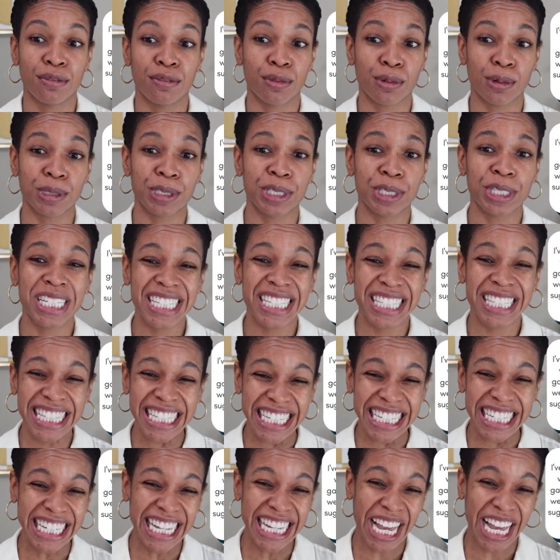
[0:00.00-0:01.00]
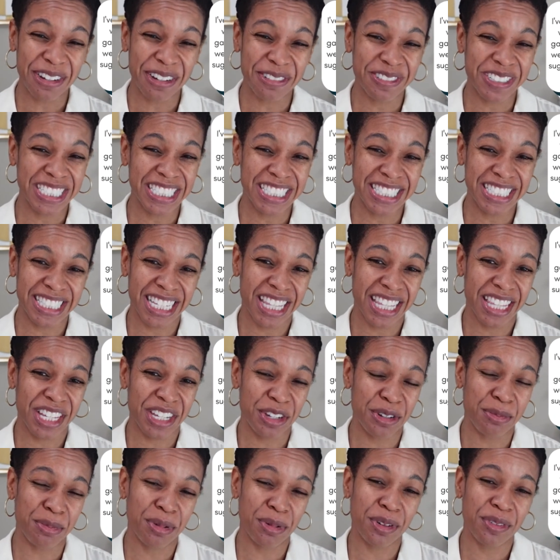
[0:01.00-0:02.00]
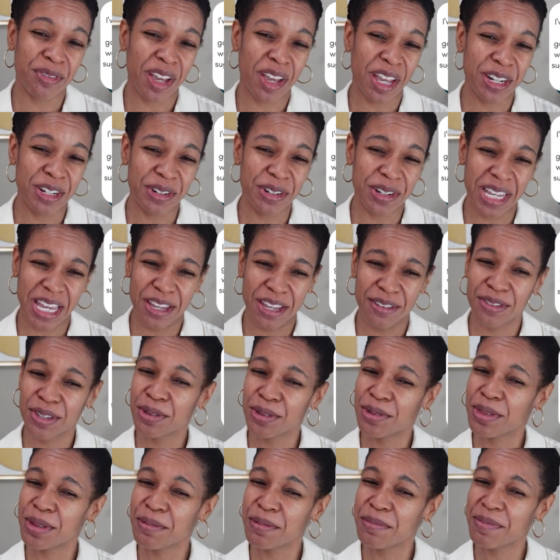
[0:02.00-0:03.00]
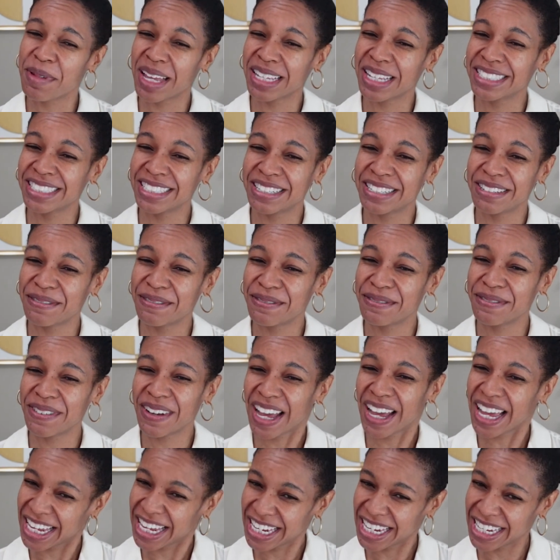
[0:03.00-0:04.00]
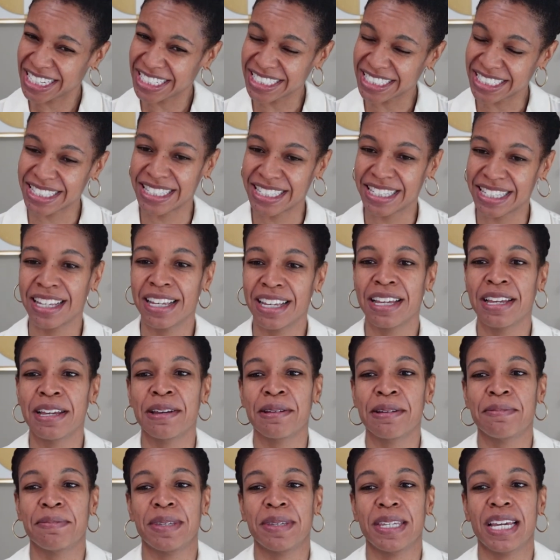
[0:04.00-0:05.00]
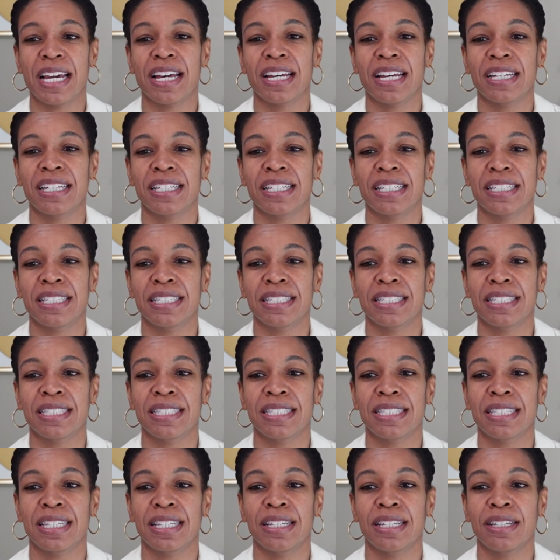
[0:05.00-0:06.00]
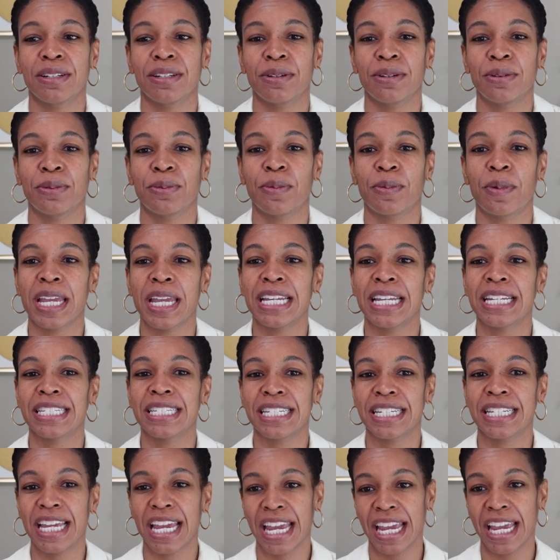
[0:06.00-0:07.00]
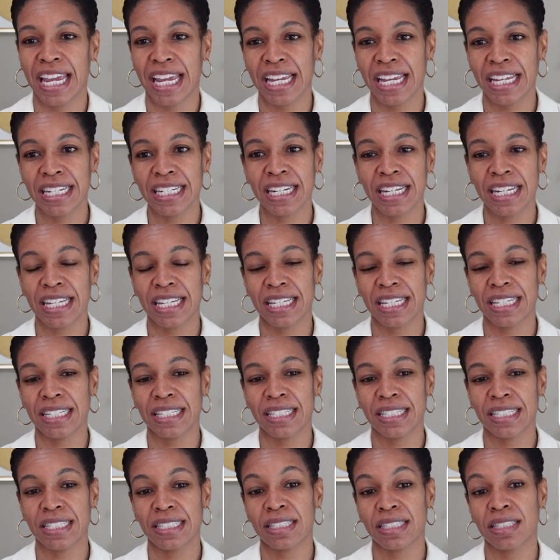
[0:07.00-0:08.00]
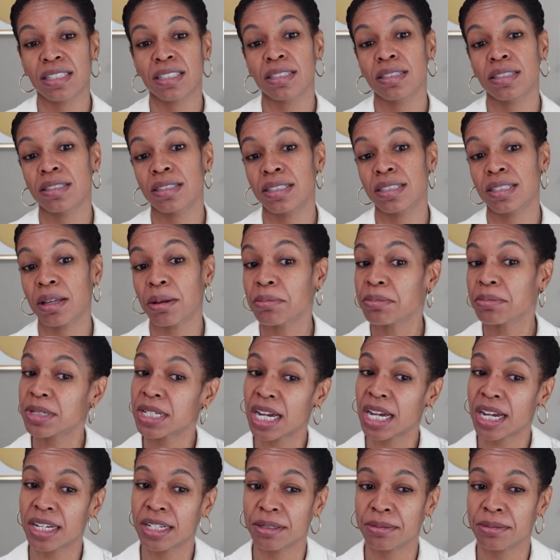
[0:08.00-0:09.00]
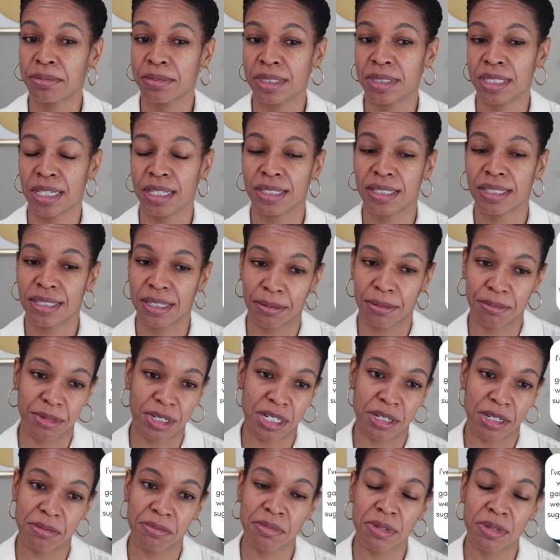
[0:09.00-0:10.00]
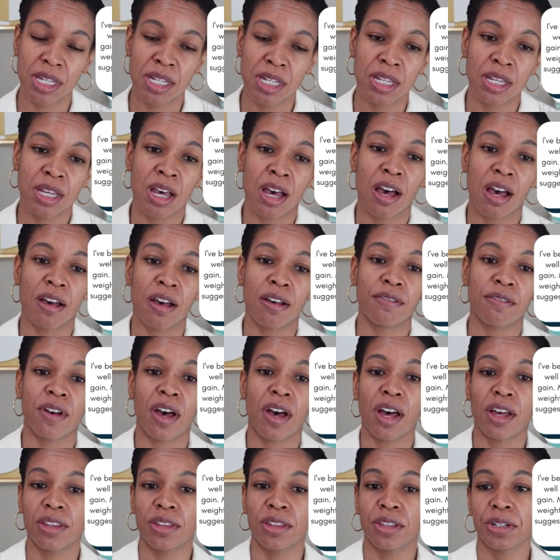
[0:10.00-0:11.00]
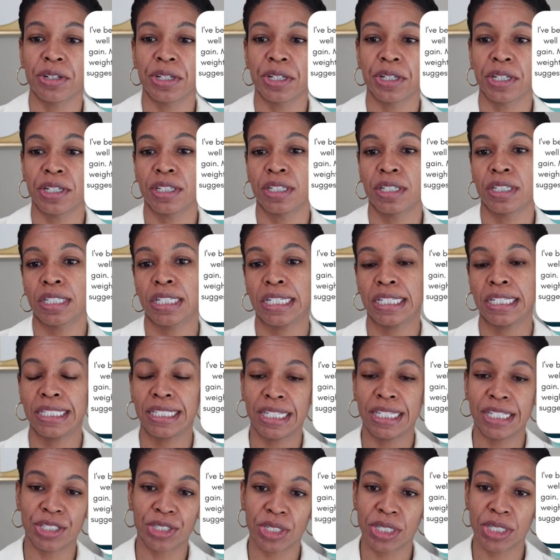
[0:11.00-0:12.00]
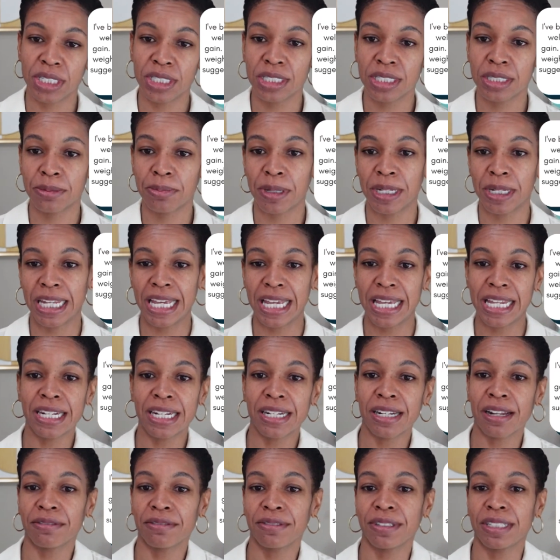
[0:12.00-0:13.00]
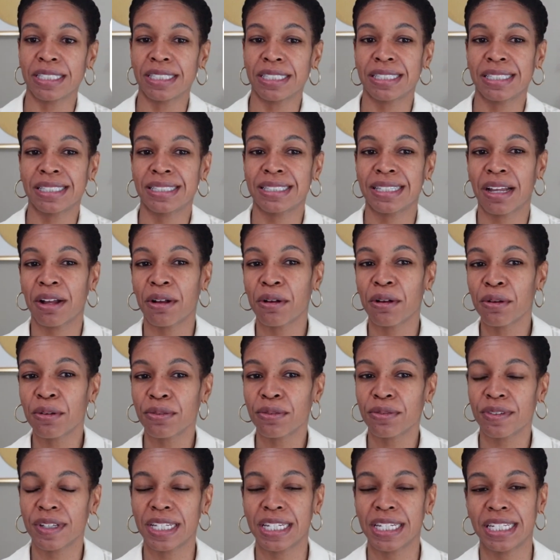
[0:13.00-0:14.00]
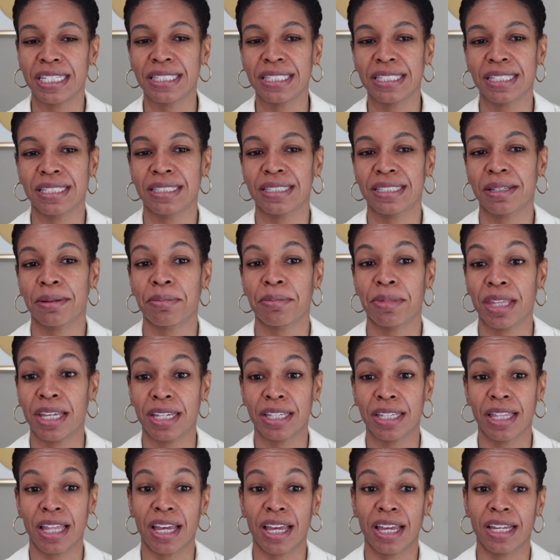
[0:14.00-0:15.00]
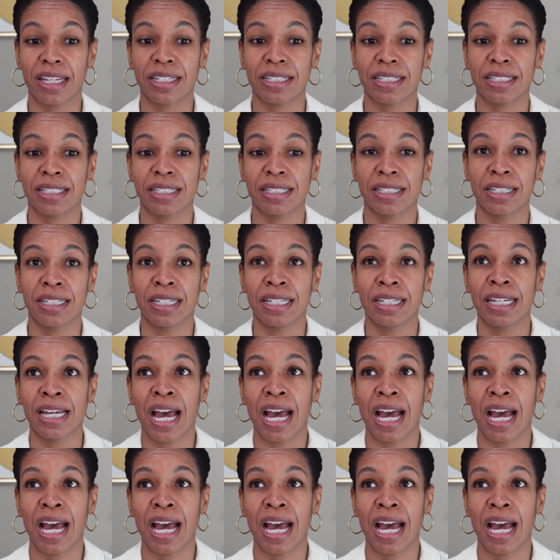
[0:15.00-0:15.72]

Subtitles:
Unfortunately, I wouldn't say that your provider gave you the best advice, because weight gain is sometimes a symptom of other conditions, but in and of itself, it isn't something that